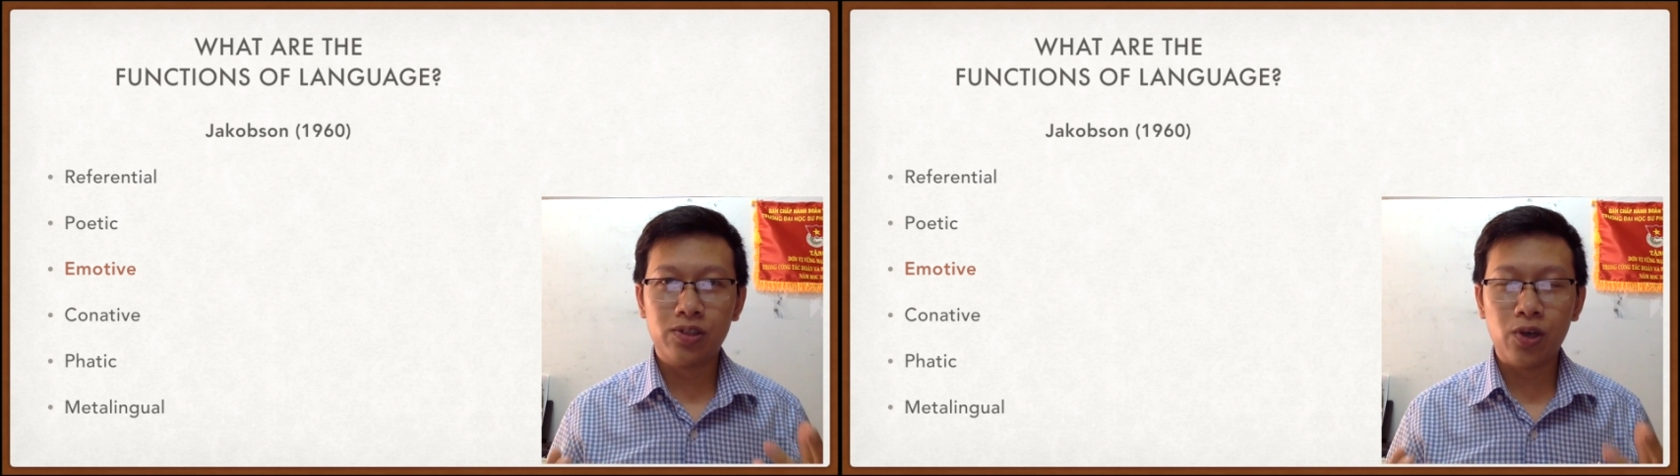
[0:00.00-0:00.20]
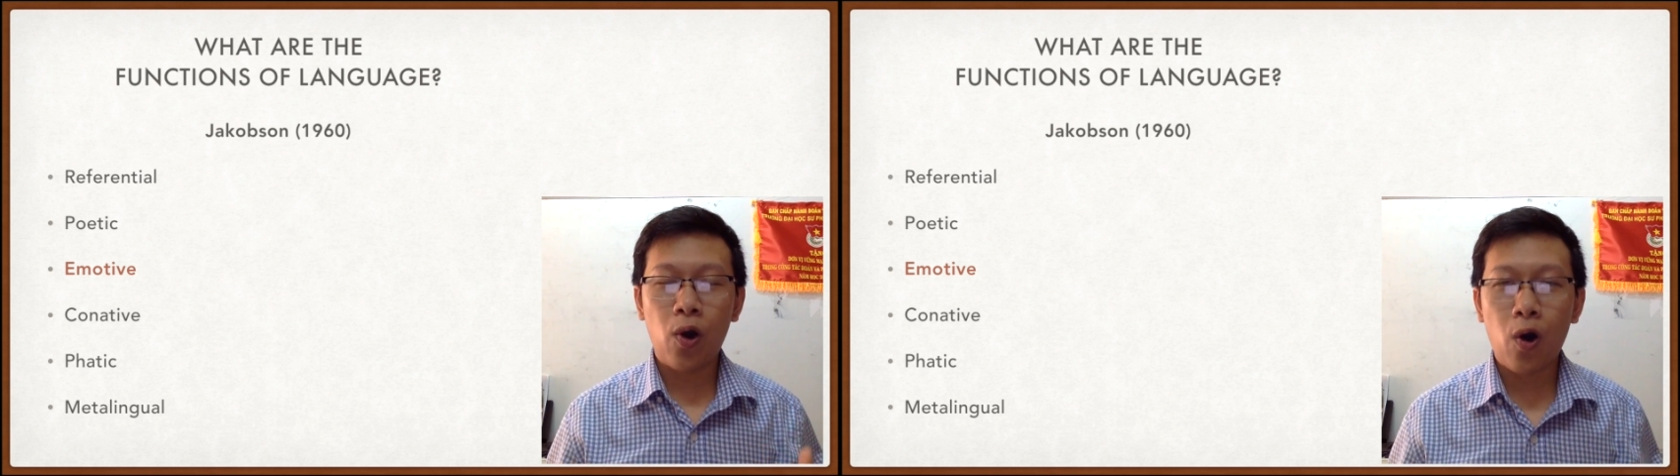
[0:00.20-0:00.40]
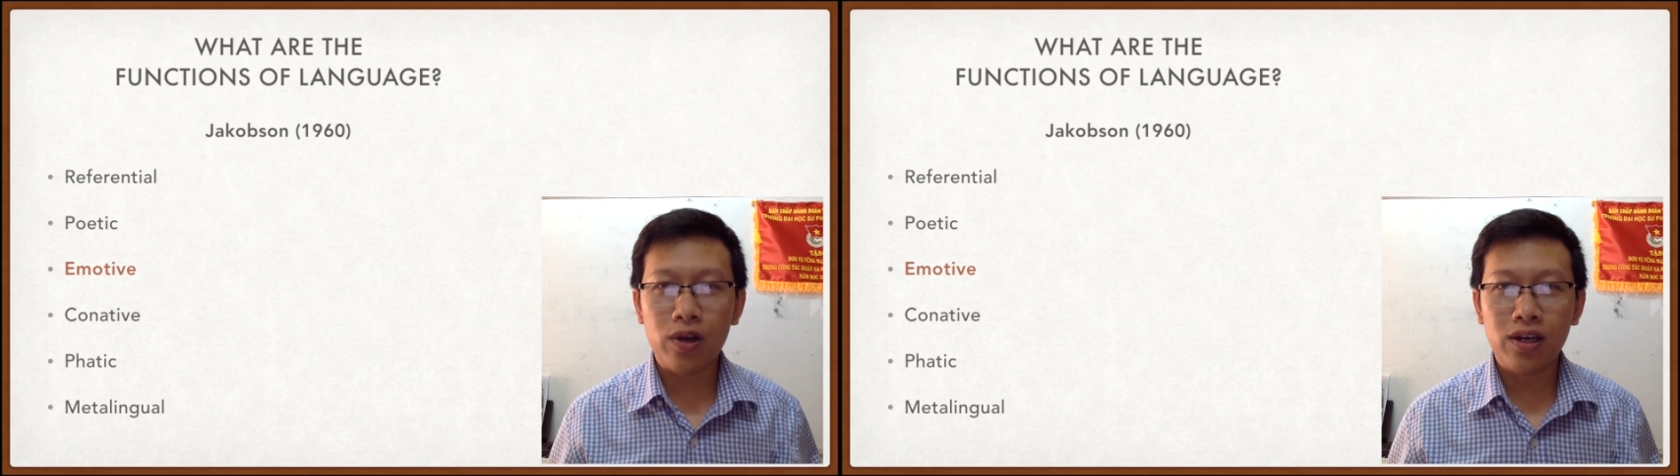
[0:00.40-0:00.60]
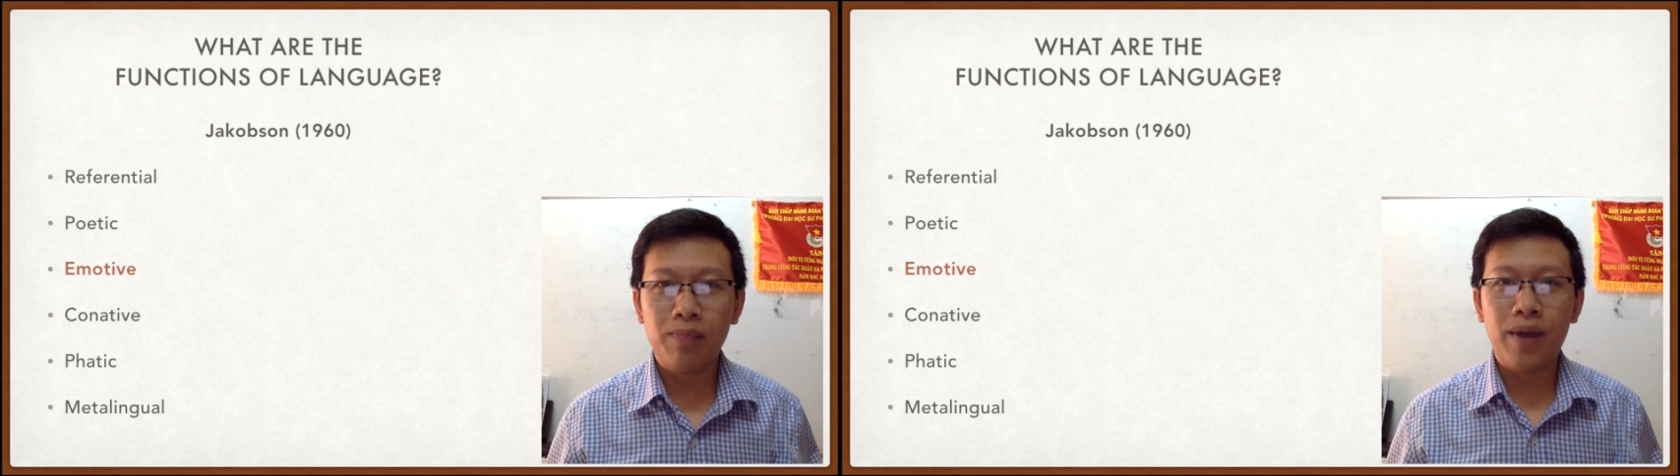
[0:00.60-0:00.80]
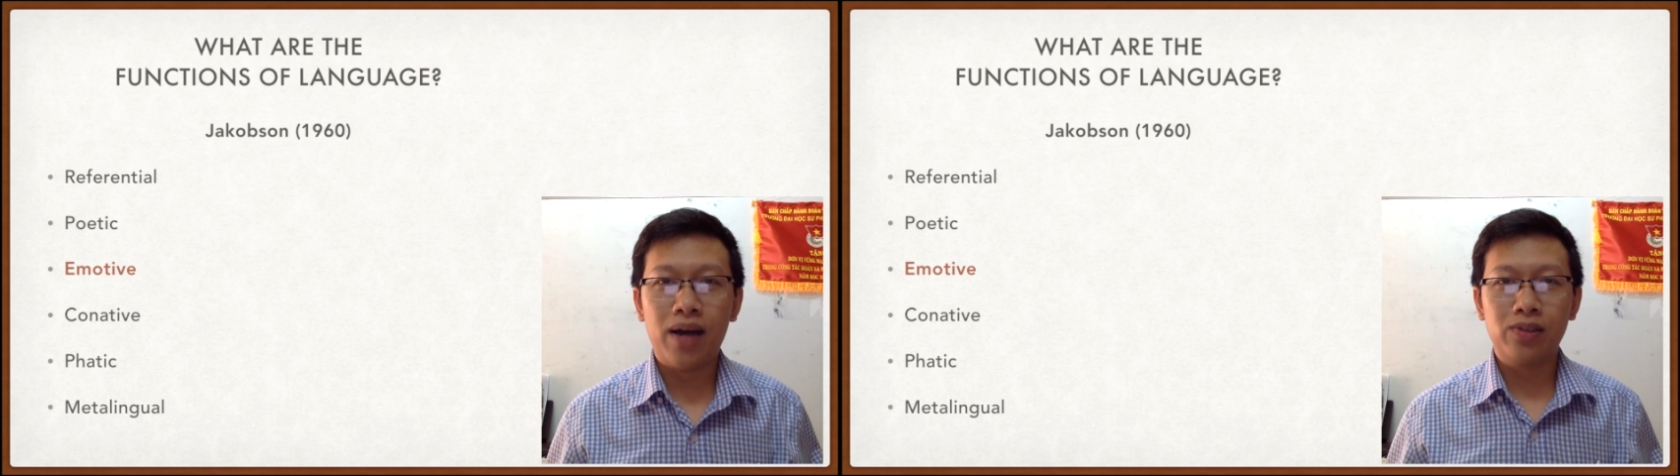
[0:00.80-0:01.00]
talk
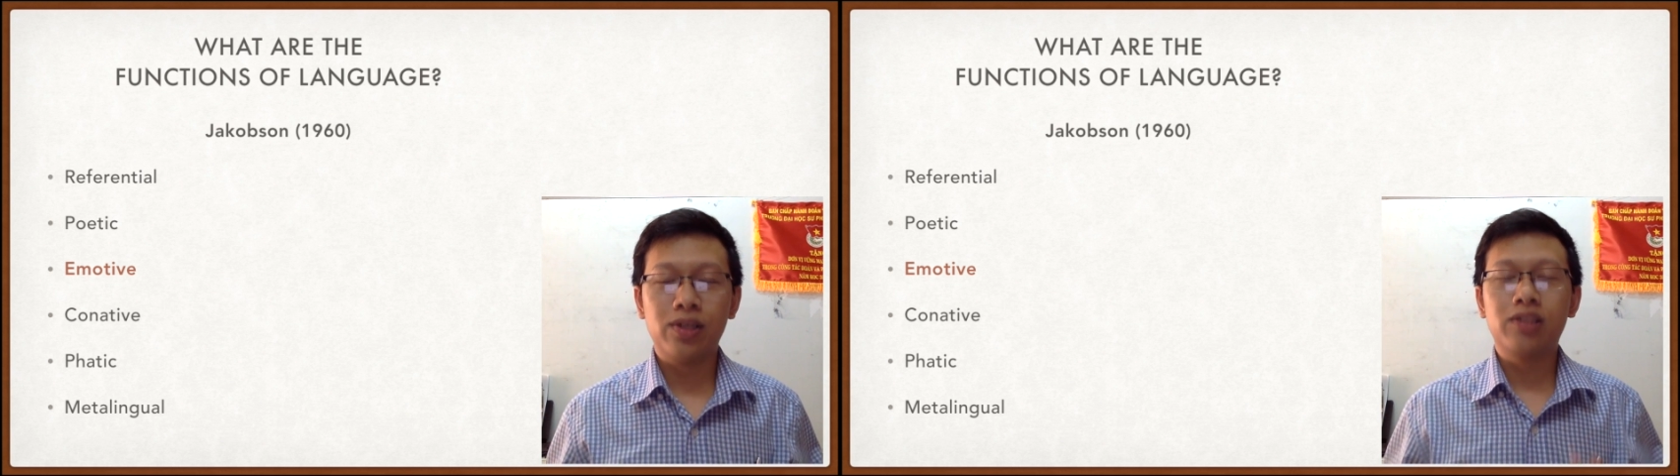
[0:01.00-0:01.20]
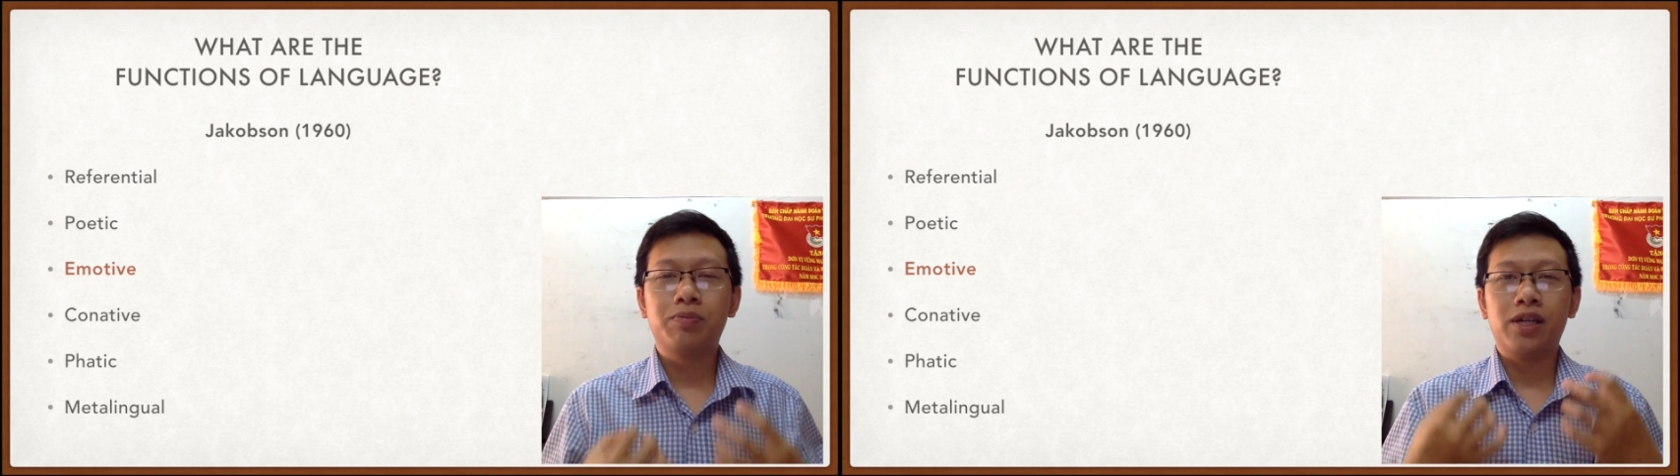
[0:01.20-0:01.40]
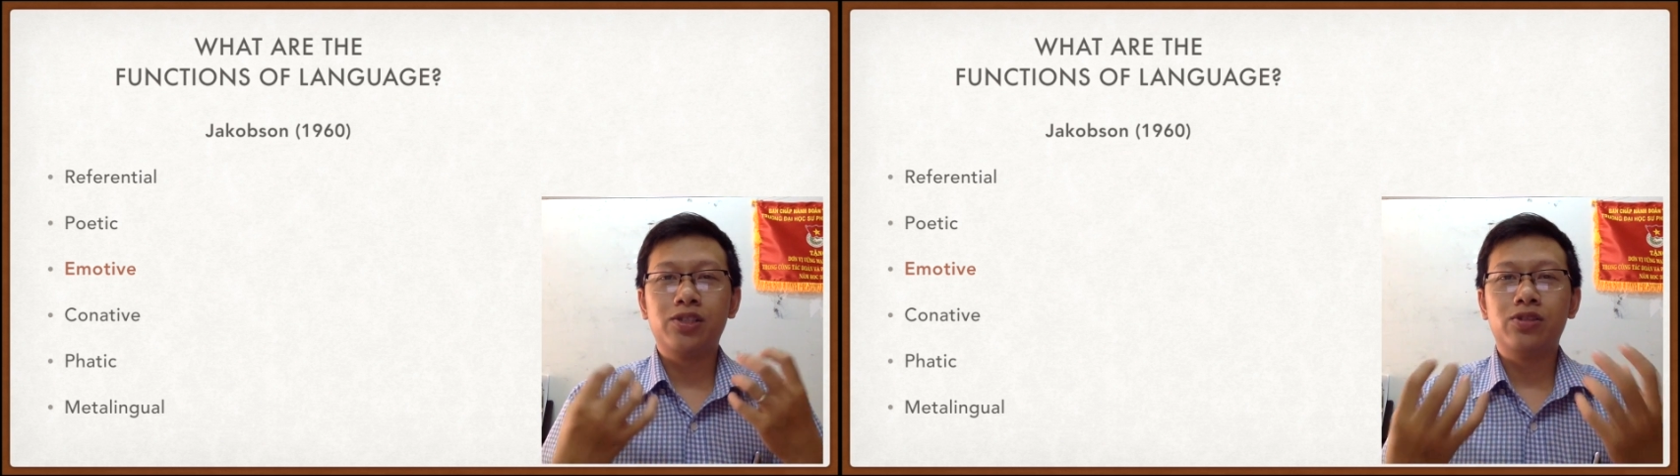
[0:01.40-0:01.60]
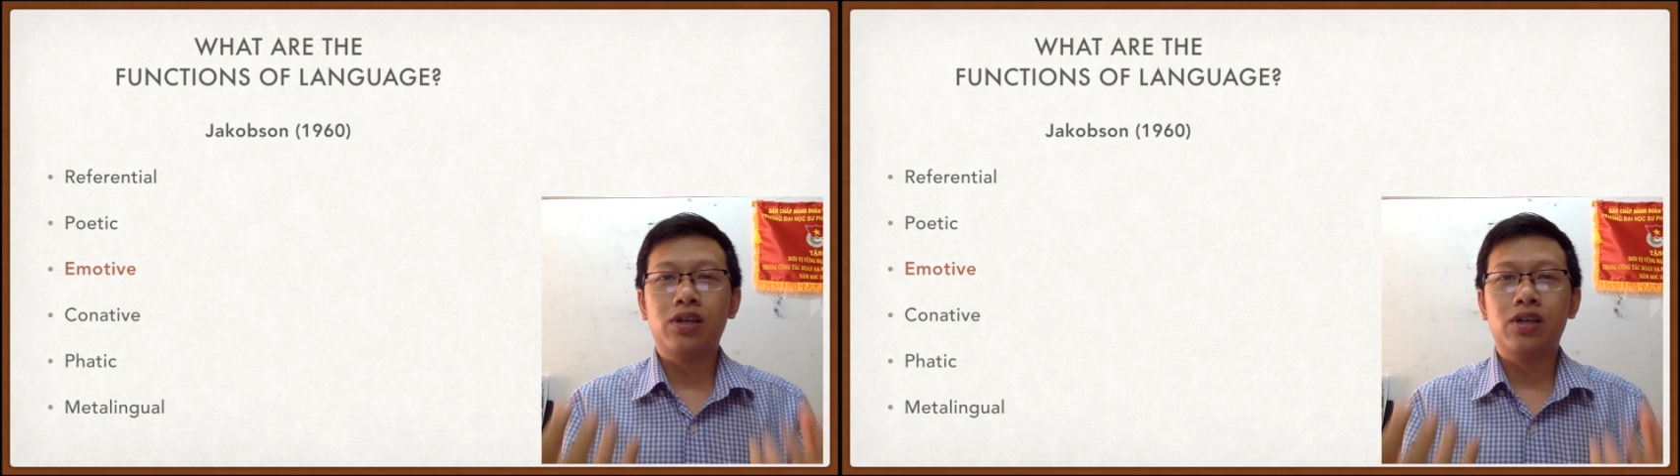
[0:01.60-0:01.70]
about, to express your